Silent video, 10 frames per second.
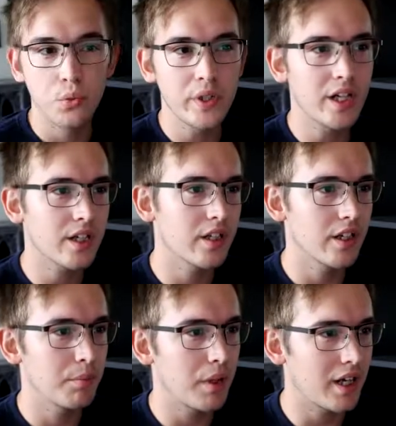We are
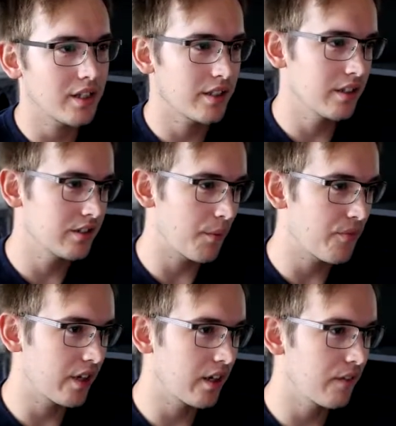gonna buy
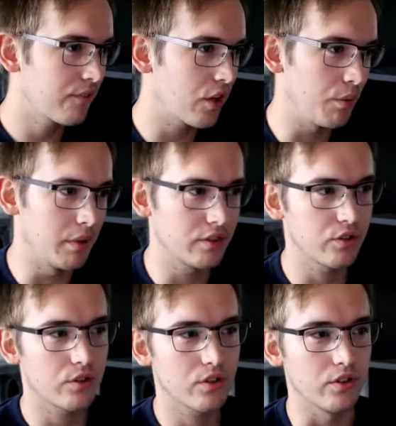something from a
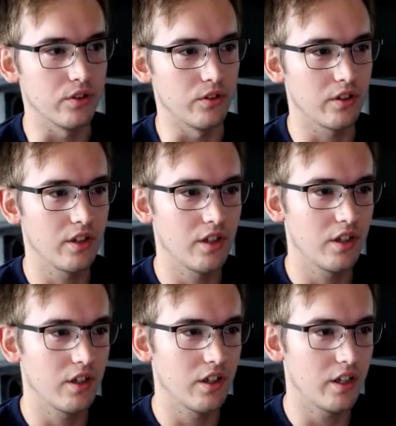store called
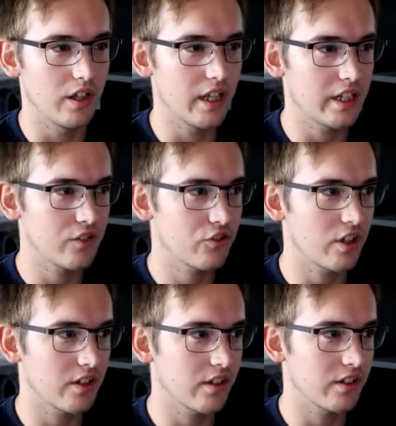
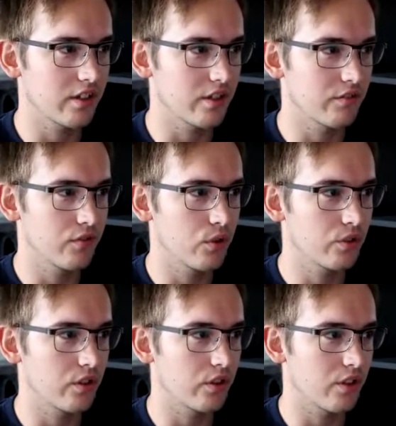Antshack. That didn't
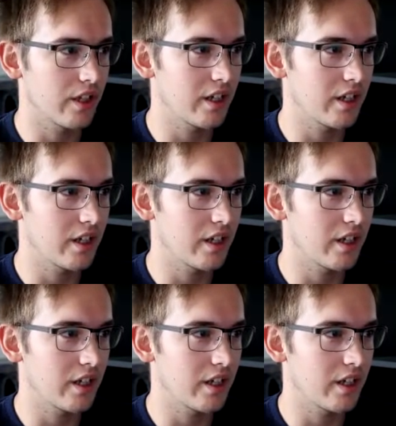focus at all.